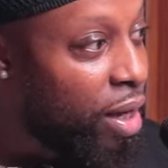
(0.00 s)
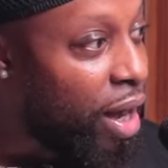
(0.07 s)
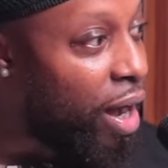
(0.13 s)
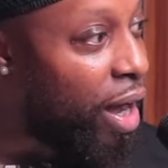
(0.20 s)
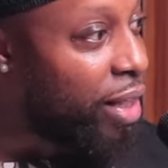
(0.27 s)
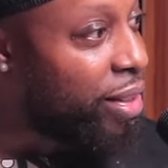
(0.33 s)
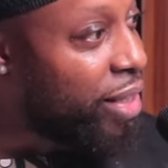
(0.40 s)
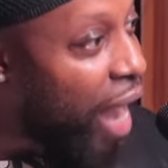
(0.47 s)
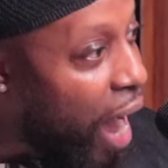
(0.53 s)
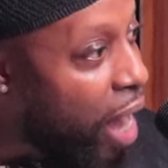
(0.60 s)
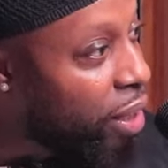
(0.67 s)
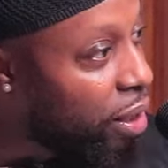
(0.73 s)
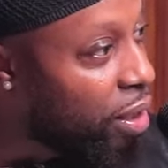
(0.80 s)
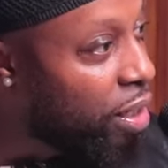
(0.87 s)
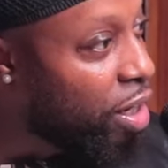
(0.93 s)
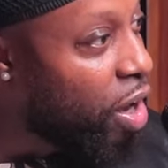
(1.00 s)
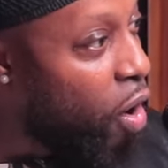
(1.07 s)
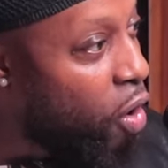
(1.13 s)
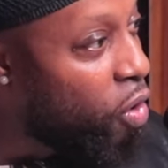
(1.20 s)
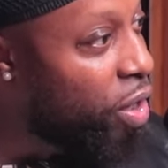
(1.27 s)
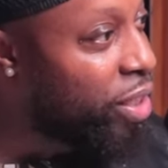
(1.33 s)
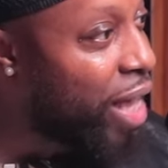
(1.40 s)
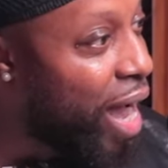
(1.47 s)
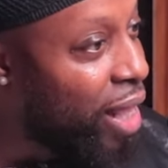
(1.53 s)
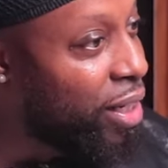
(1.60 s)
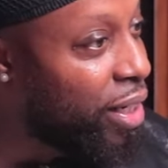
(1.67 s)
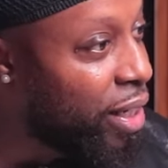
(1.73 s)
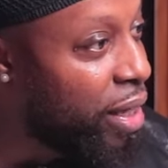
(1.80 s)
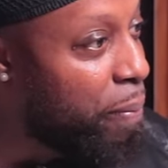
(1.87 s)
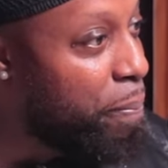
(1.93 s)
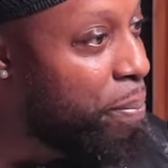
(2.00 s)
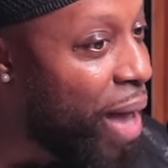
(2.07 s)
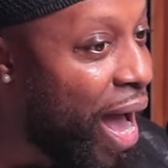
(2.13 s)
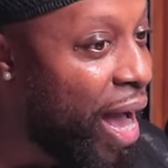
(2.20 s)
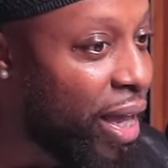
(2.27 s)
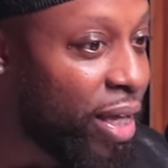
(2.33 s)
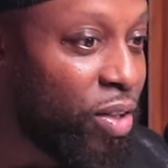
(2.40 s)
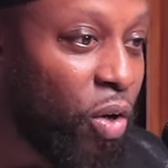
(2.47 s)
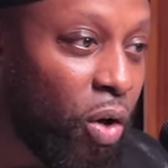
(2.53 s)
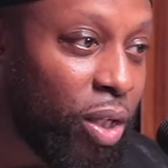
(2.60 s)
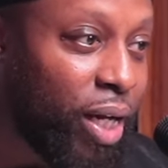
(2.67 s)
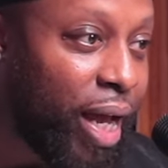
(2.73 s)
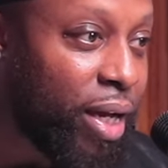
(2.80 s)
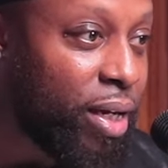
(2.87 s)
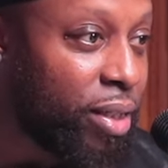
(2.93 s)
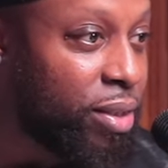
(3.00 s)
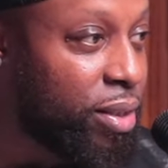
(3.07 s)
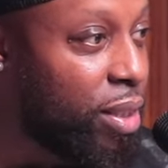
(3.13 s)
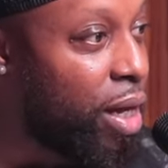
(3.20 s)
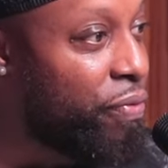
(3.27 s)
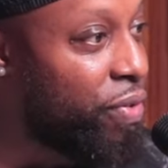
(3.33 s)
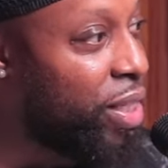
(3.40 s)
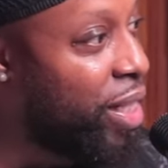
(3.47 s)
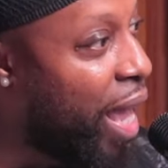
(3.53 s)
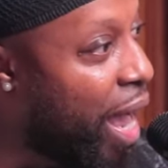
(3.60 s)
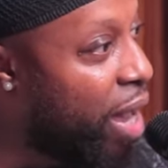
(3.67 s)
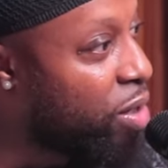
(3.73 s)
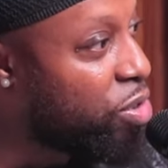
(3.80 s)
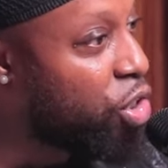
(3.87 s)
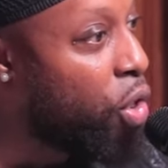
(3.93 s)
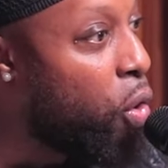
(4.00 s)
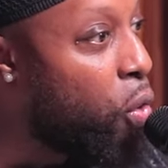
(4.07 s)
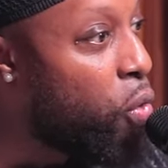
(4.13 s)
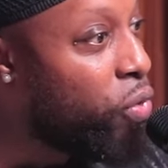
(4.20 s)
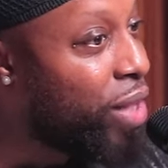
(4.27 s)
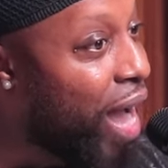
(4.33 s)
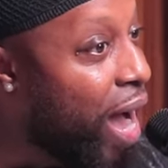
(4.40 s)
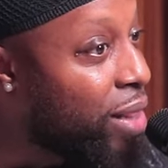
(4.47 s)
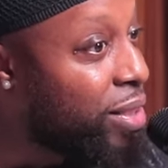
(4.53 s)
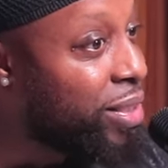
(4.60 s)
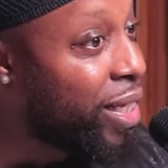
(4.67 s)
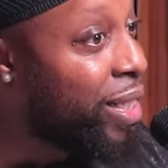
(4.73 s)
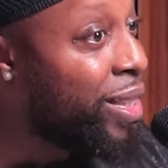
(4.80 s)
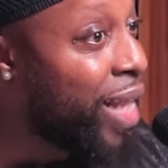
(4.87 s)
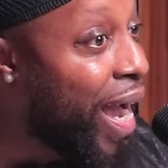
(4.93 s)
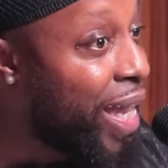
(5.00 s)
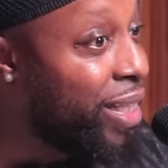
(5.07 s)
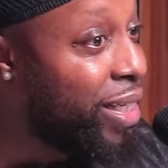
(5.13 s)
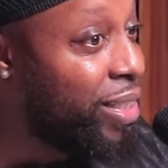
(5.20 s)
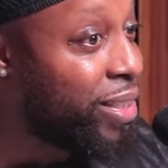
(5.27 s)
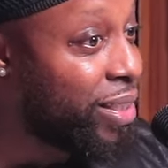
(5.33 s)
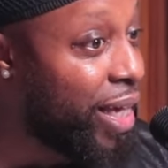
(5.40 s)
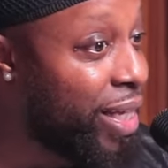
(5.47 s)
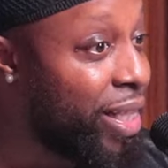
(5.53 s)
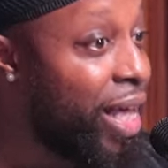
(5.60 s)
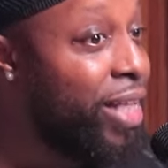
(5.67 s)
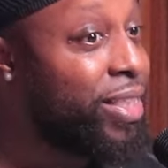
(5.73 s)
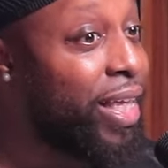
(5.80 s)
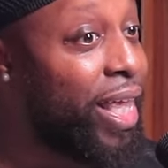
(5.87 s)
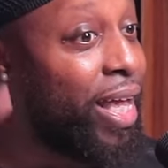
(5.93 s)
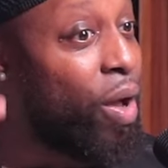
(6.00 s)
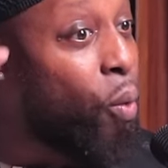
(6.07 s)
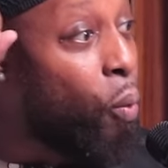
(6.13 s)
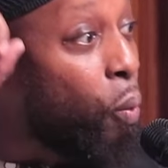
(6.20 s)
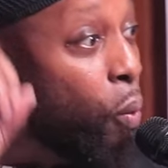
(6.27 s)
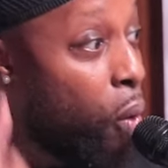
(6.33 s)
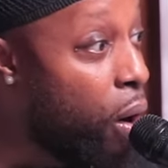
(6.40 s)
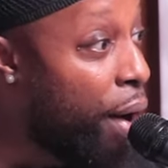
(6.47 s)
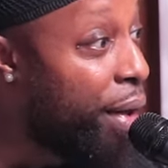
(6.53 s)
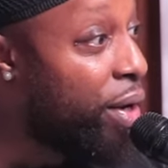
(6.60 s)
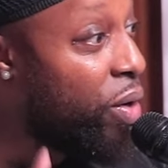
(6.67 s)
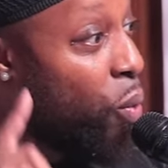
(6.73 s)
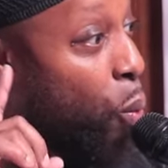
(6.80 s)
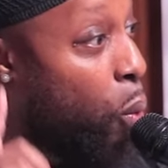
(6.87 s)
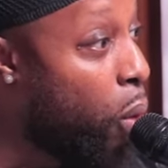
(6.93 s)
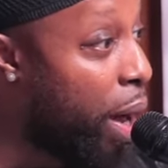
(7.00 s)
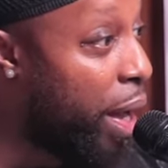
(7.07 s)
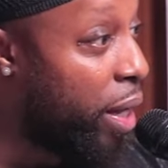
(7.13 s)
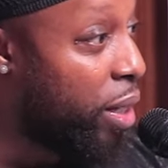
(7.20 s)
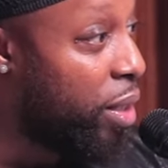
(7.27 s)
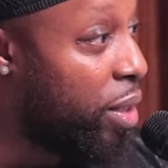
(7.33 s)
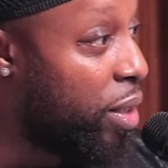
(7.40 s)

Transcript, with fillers: A dollar to go, a dollar to get back, and all of that good stuff. And now $2.90 to get one way.